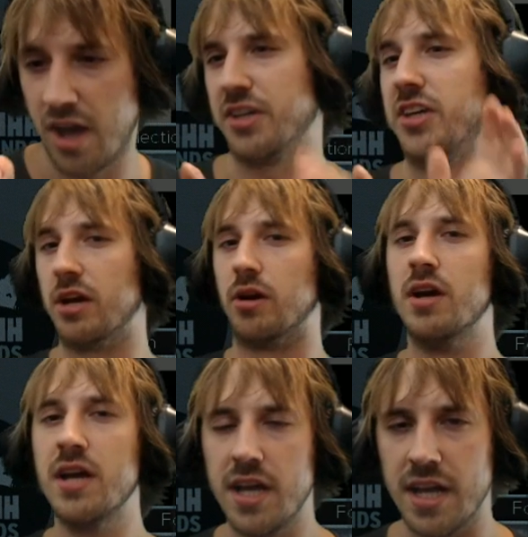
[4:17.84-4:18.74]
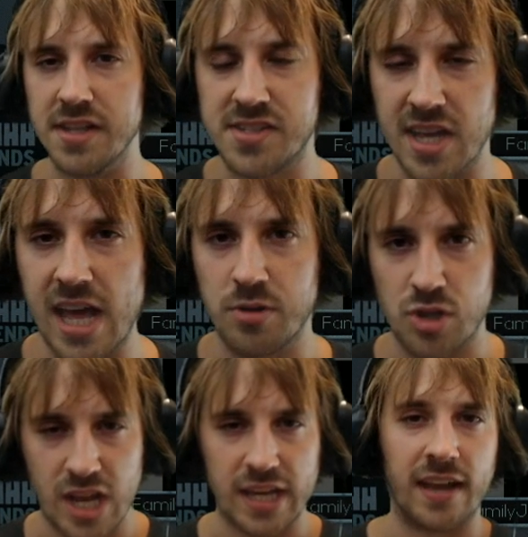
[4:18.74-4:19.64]
Here. Instead of
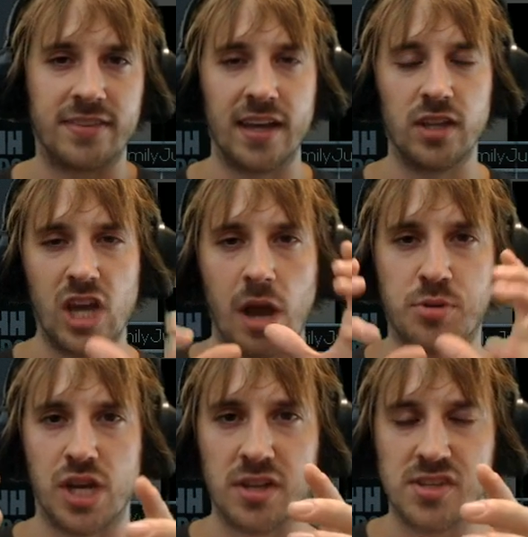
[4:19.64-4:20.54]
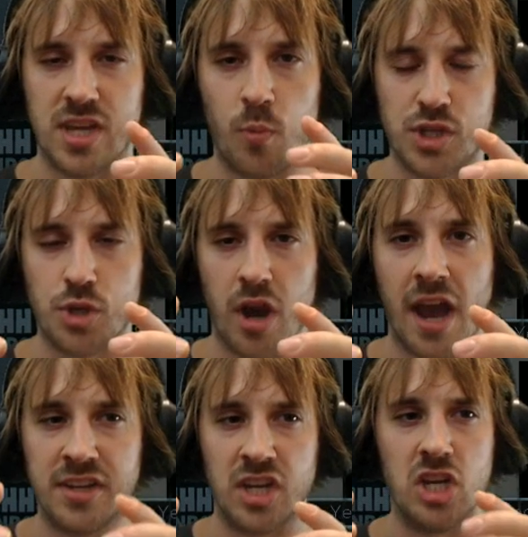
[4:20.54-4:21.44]
just like, I take the object and say, what's your
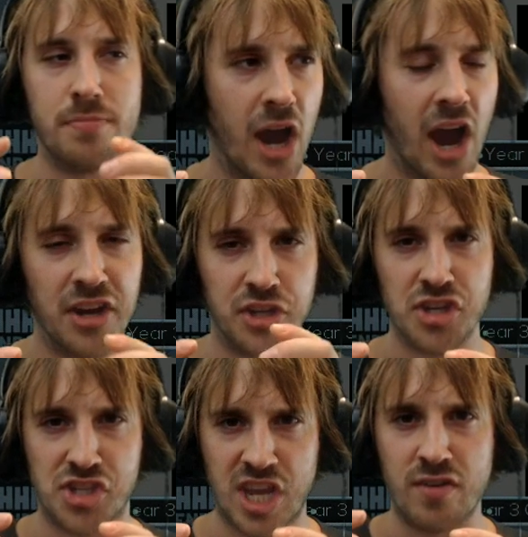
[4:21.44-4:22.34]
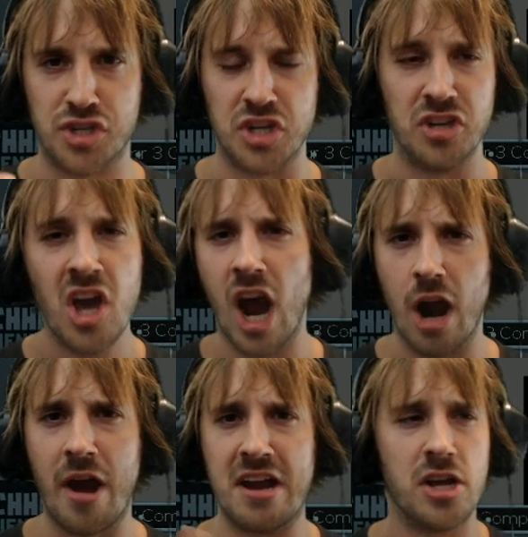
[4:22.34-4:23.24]
ID? My ID is 17. All
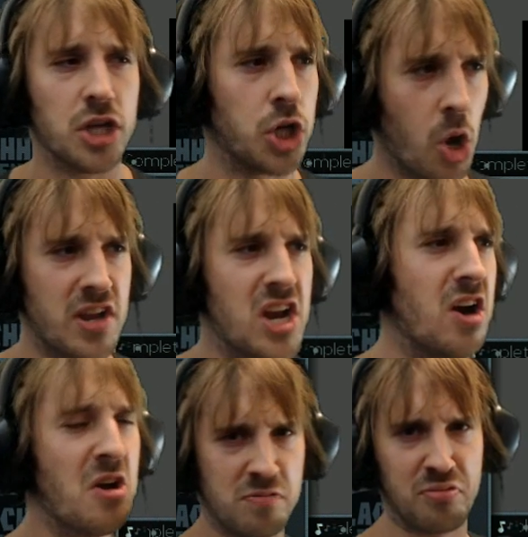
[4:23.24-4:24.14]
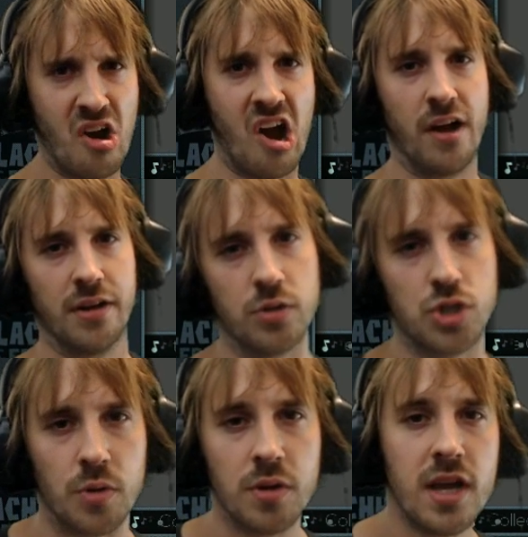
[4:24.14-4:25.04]
right, go over there. You know,
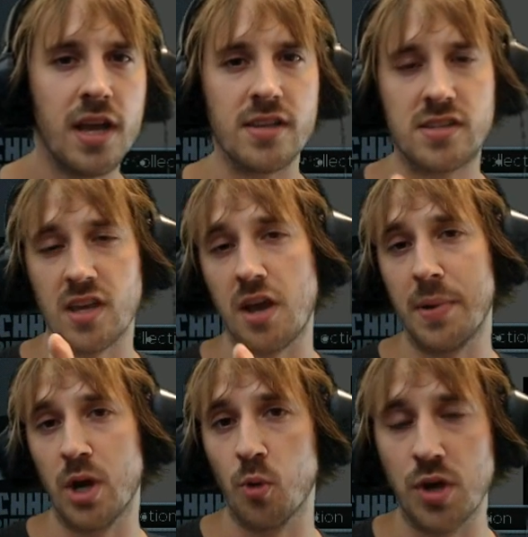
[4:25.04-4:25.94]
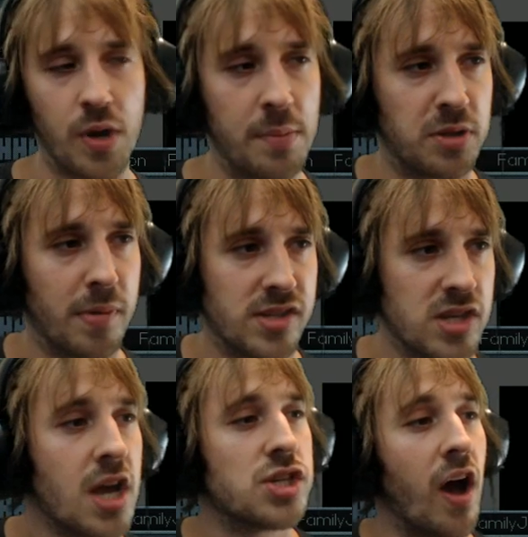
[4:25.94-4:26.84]
so it's a better way to optimize.
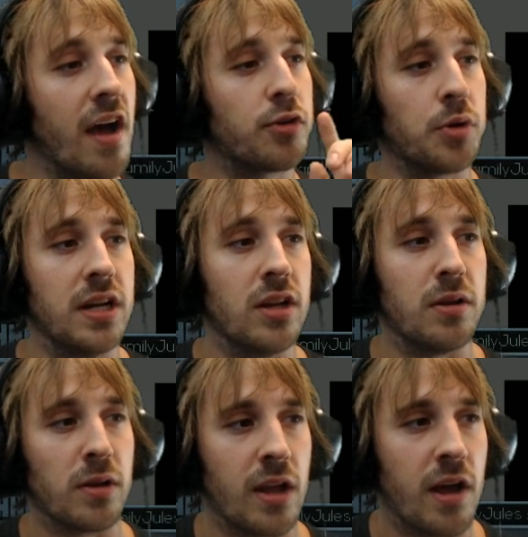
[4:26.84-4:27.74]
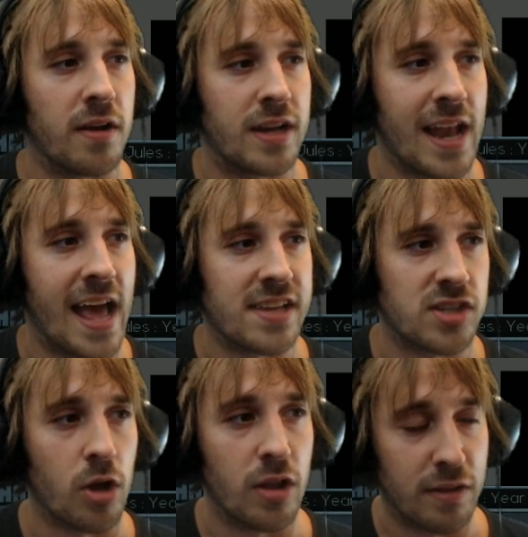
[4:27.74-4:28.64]
So I've created a class called